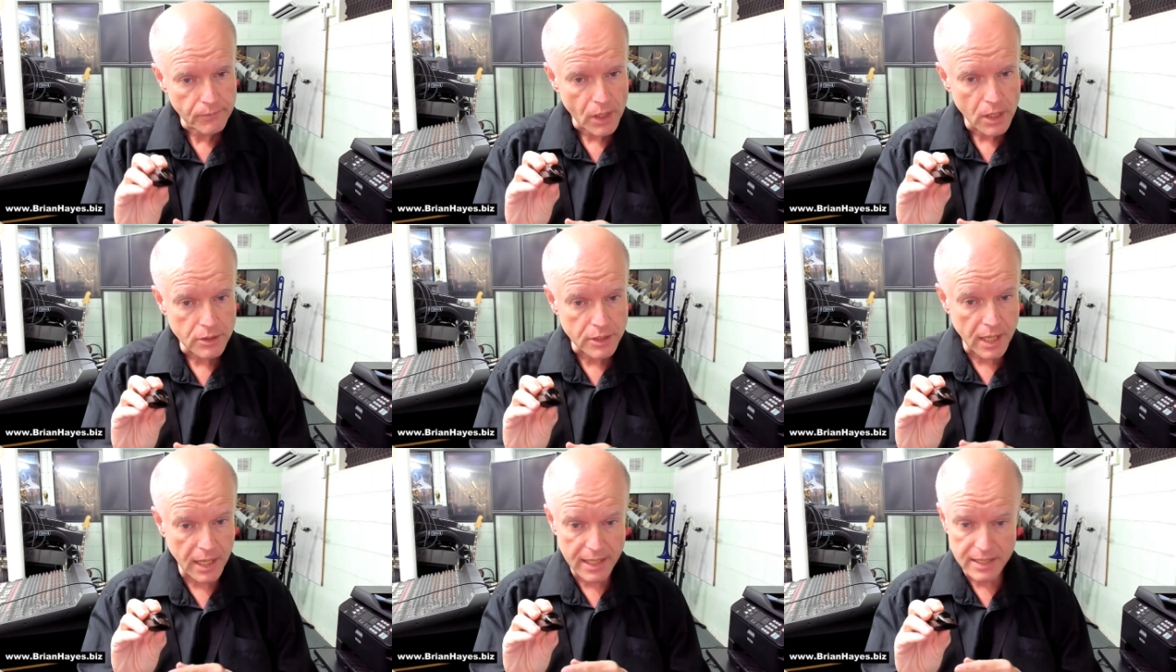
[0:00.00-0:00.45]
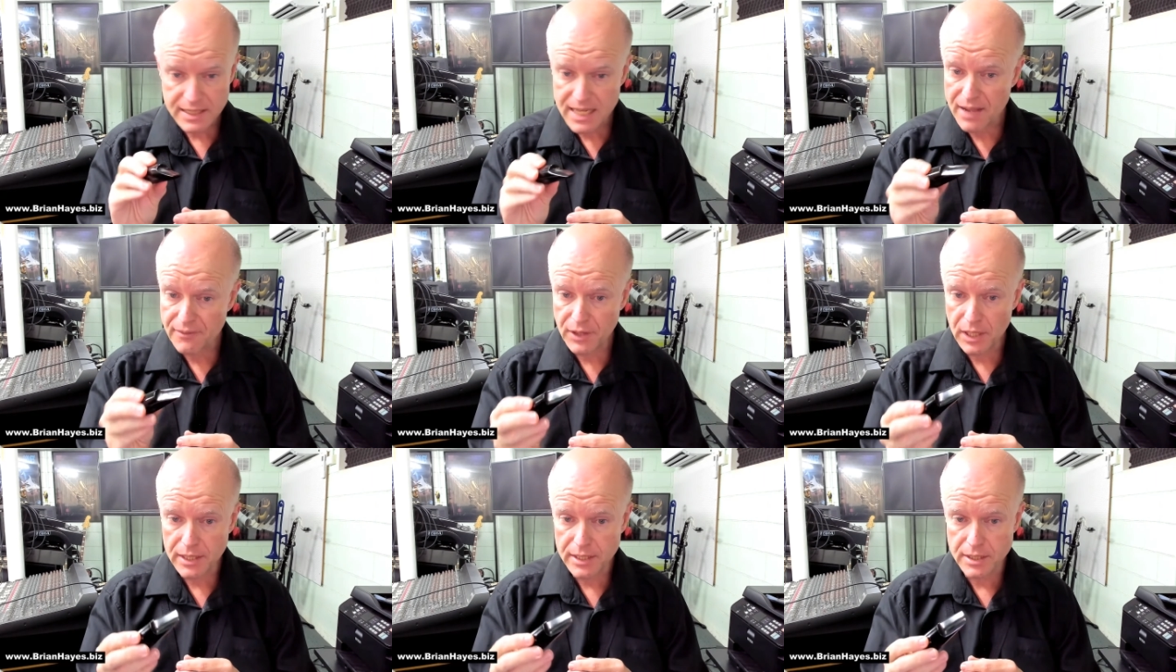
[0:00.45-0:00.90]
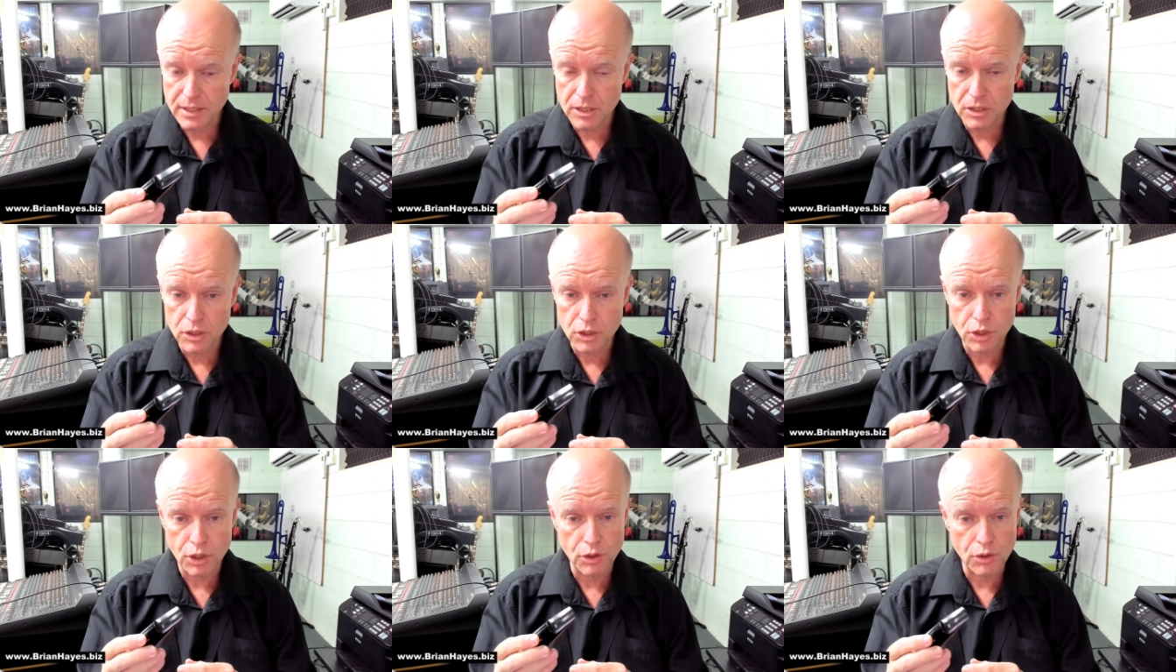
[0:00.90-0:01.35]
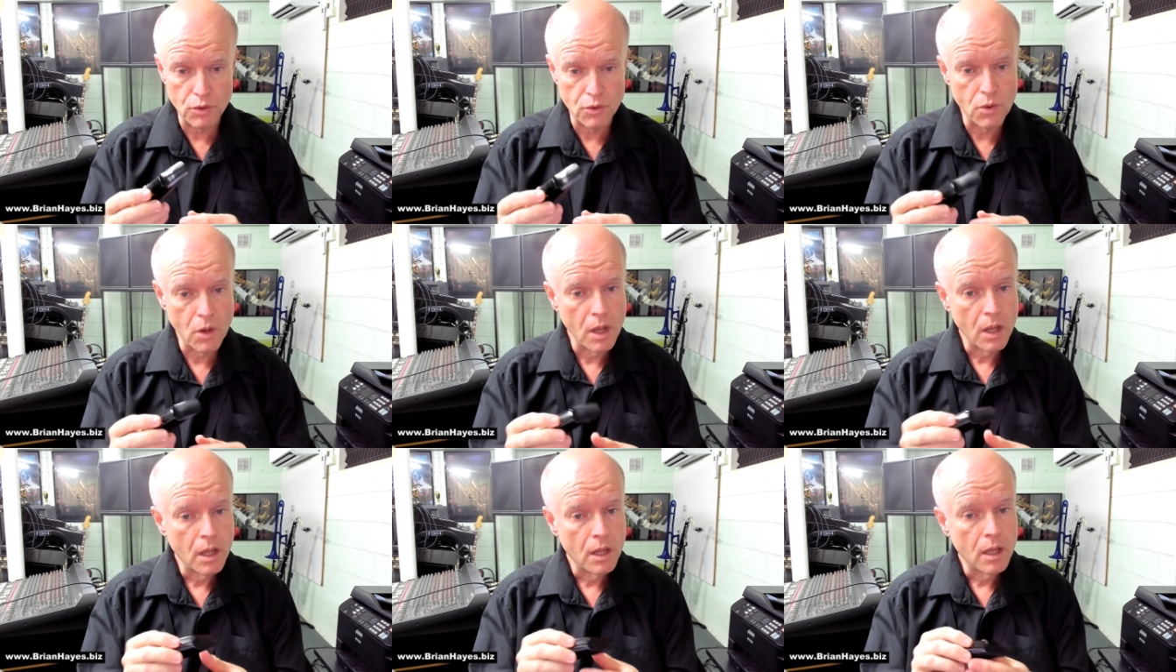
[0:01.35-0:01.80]
So let's have a listen to
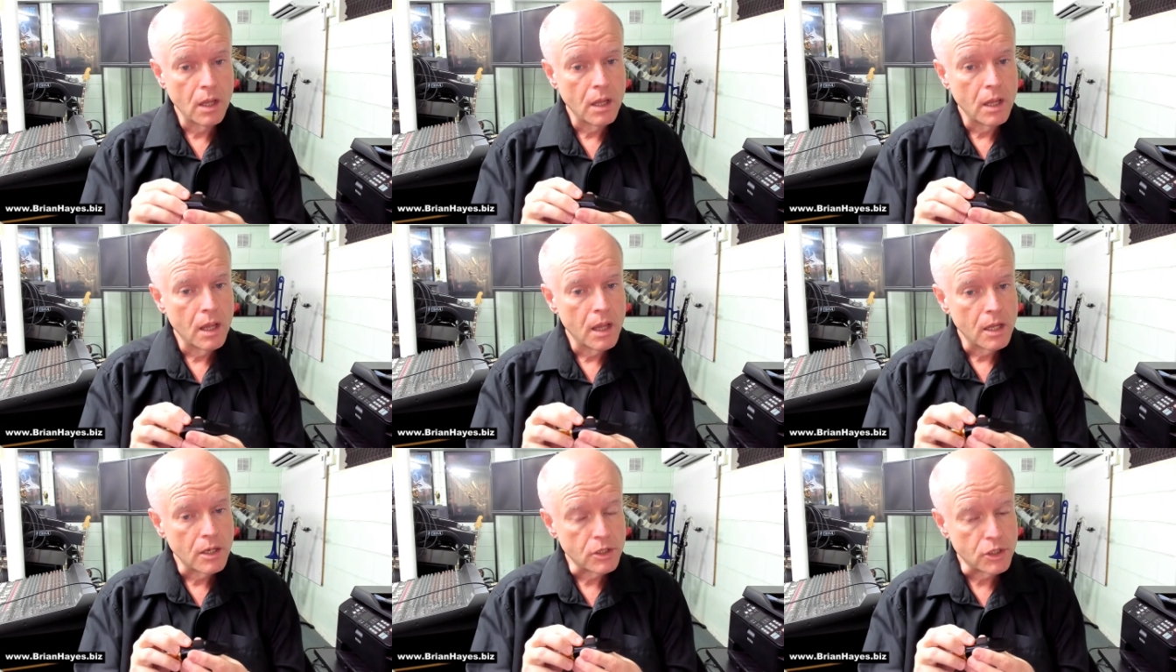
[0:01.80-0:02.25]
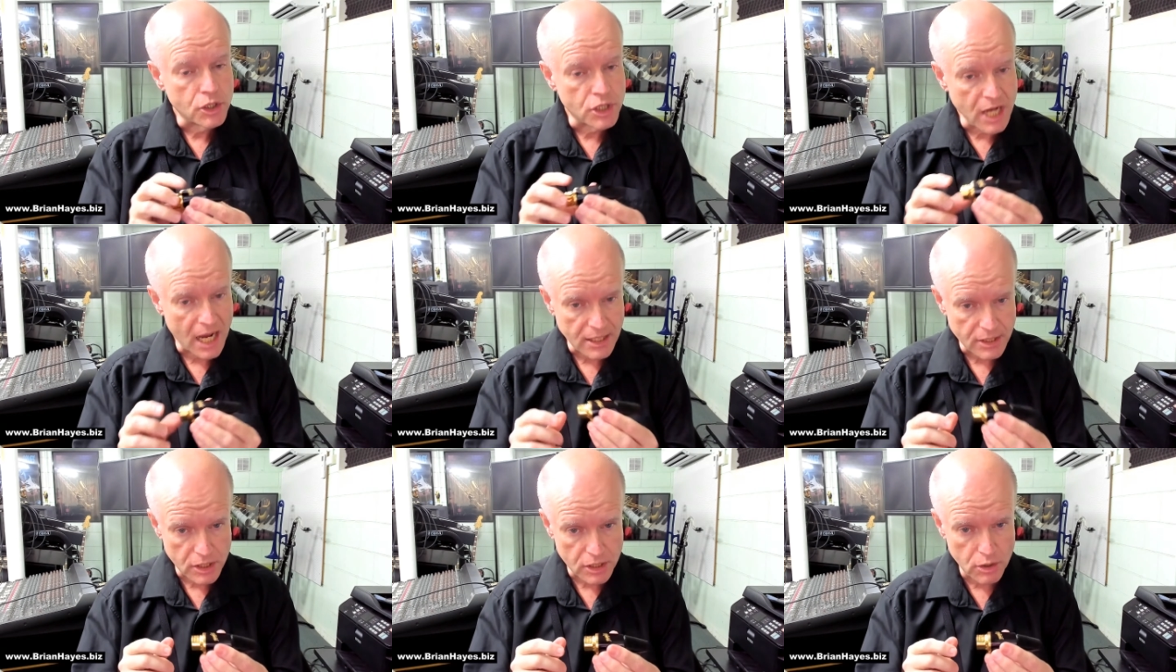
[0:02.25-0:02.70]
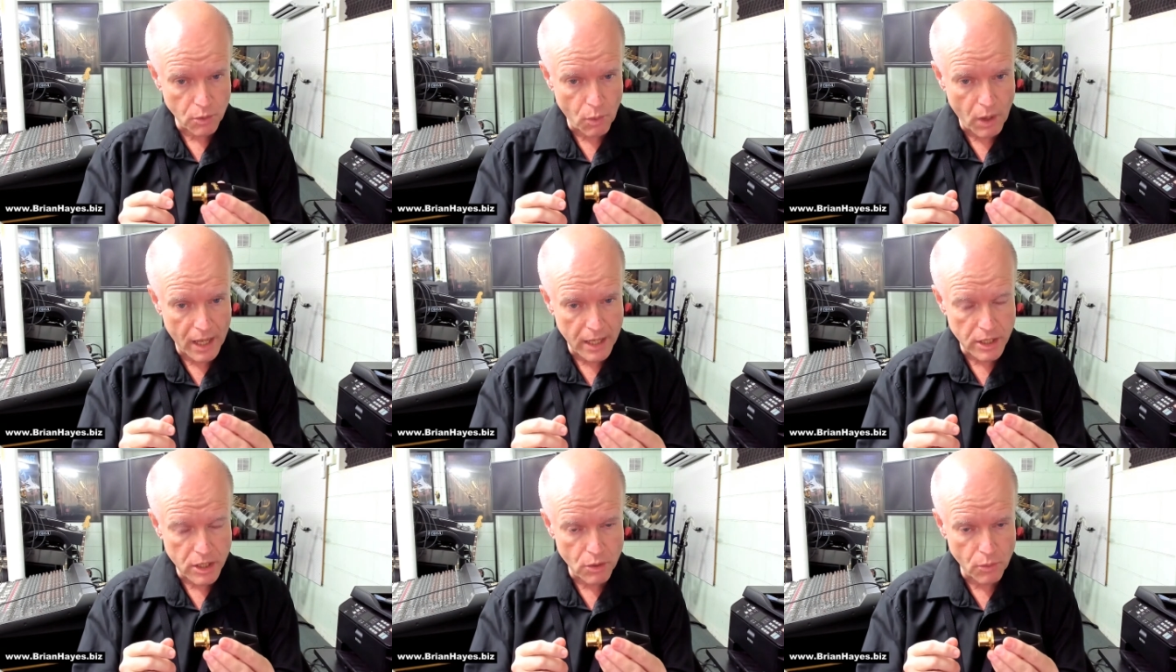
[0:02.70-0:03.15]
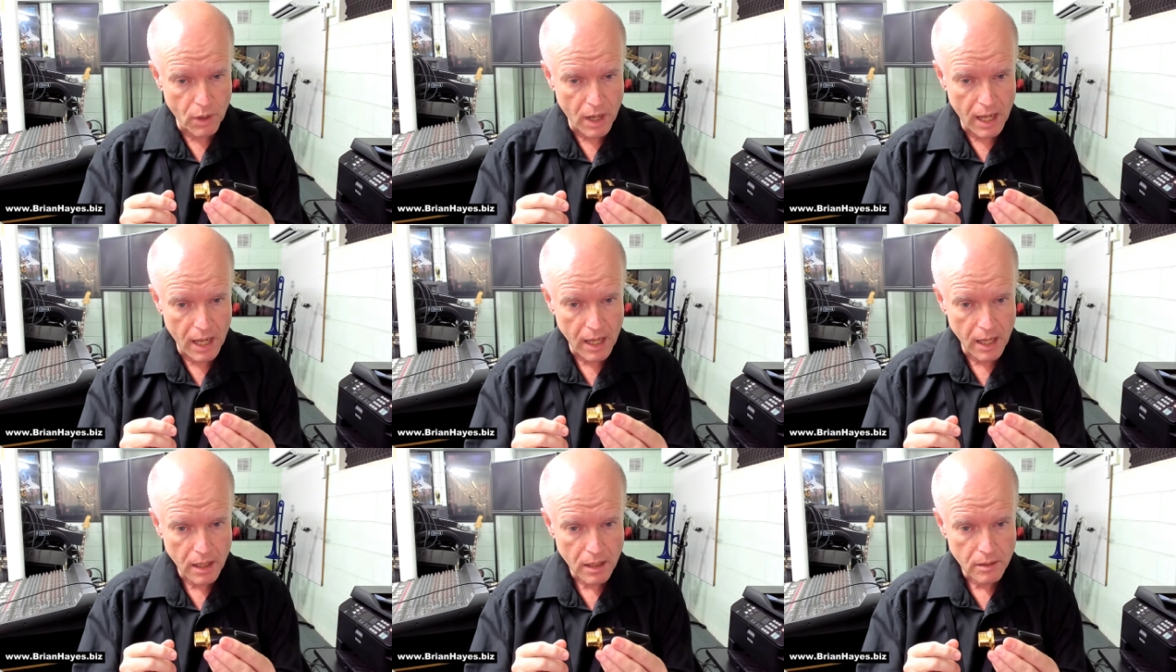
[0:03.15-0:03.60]
Just the Way You
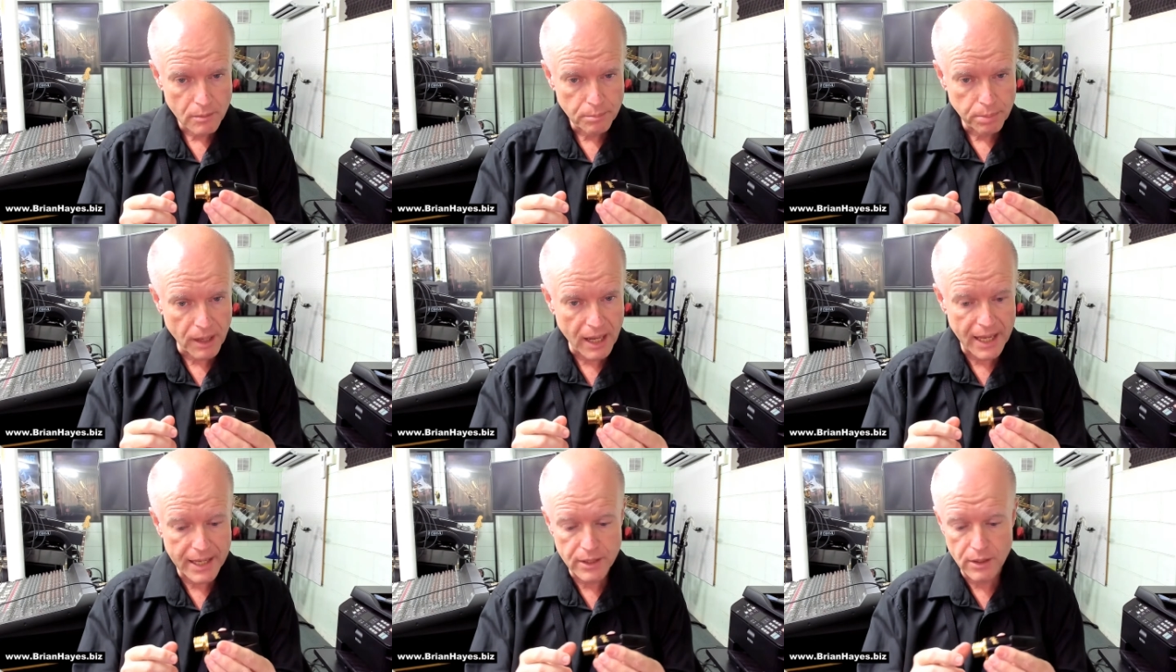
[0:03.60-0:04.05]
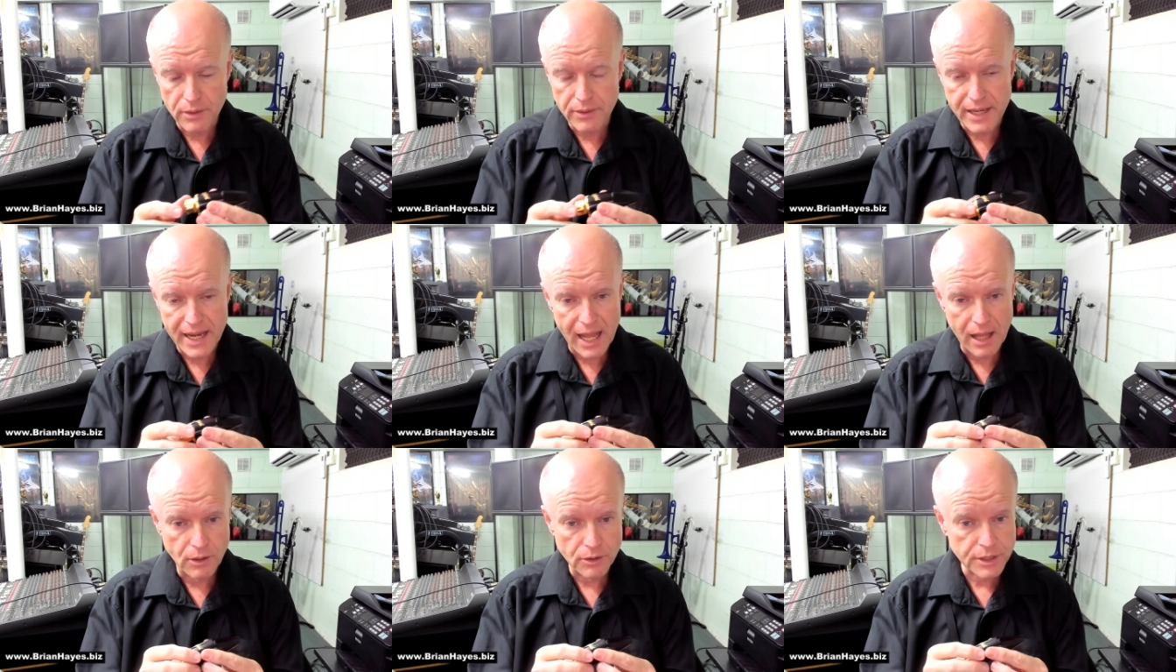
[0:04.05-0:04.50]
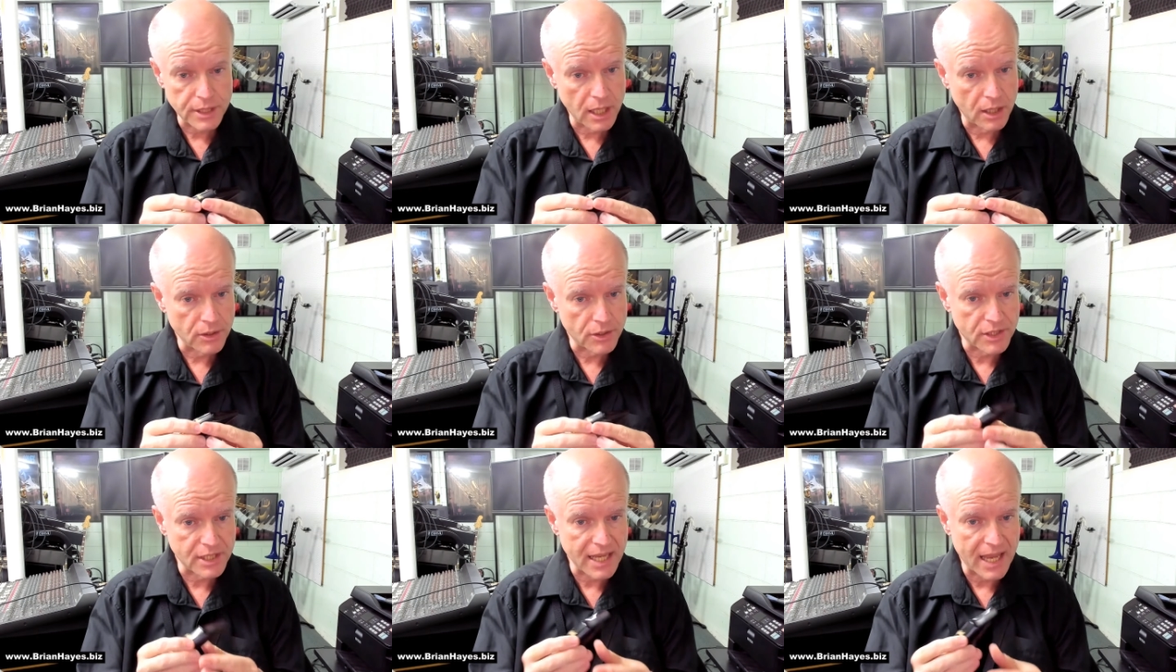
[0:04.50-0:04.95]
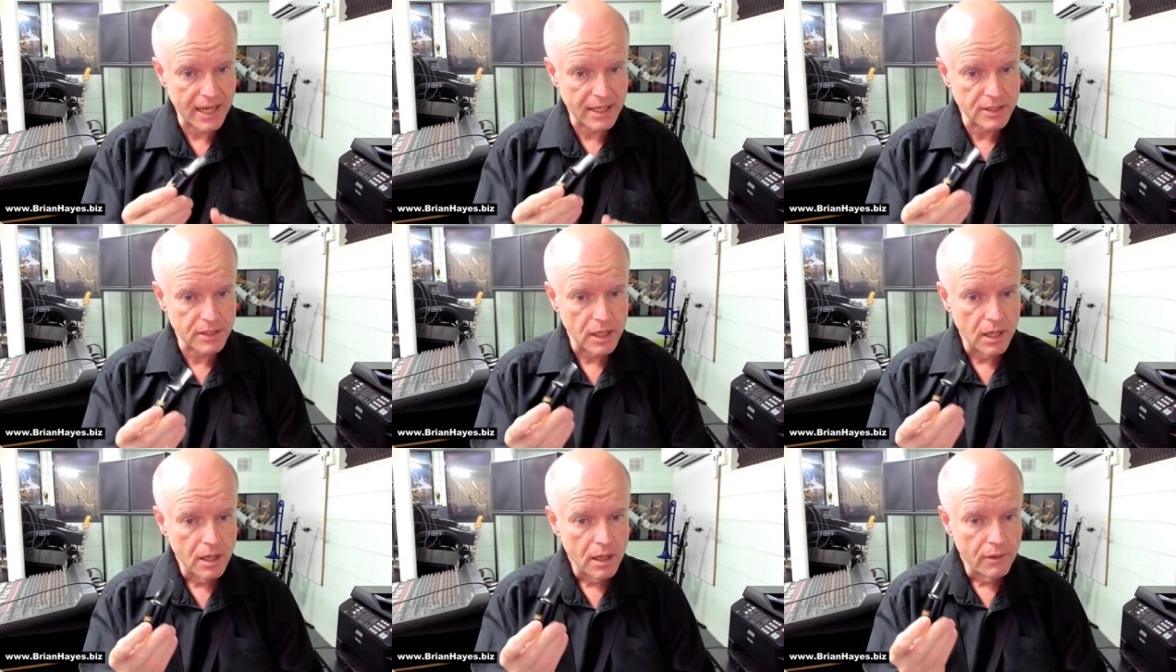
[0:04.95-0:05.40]
Are, played on the alto sax,